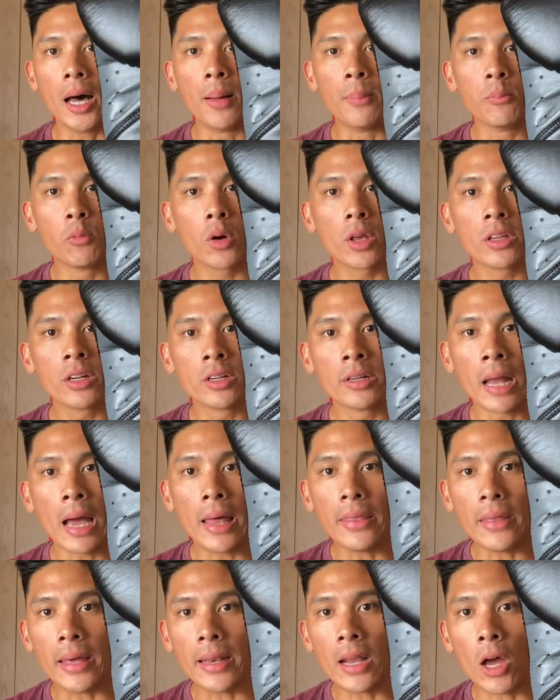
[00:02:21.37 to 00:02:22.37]
Whether or
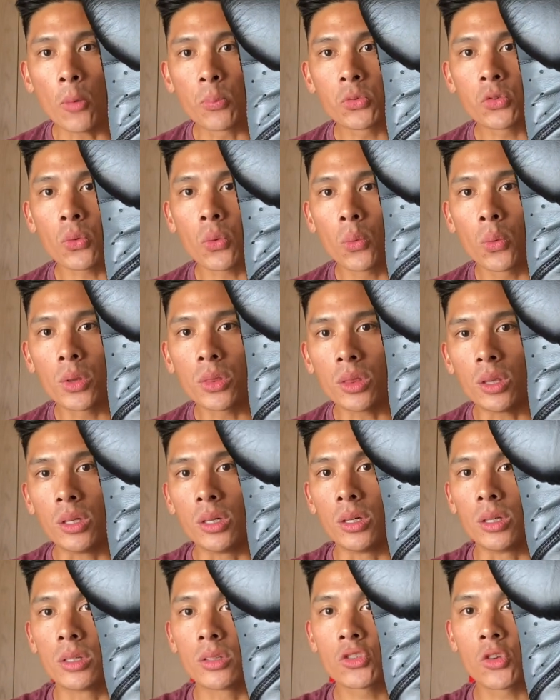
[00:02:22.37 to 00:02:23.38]
not that helps with
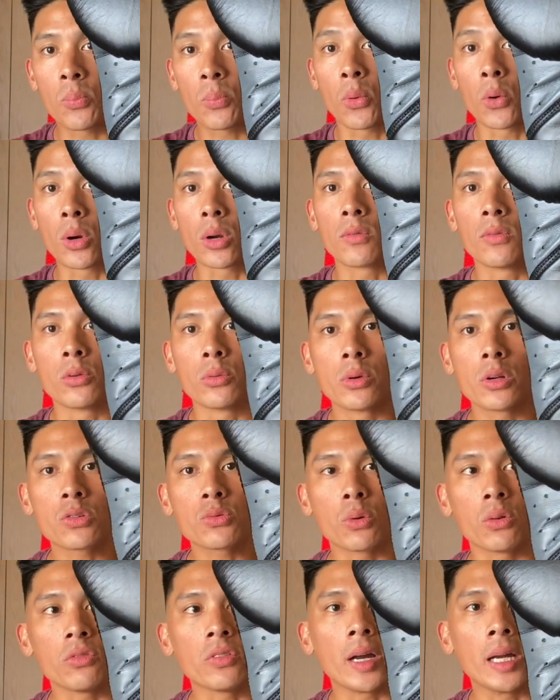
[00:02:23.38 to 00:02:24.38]
the support of the
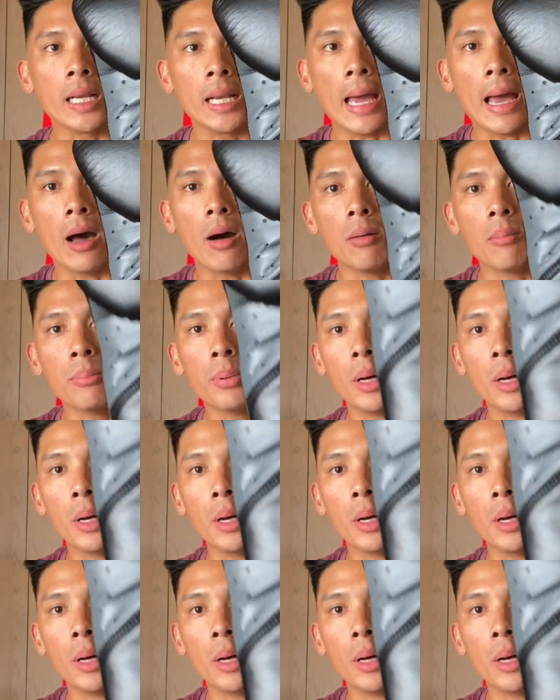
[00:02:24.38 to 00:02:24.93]
wrist, we'll find out.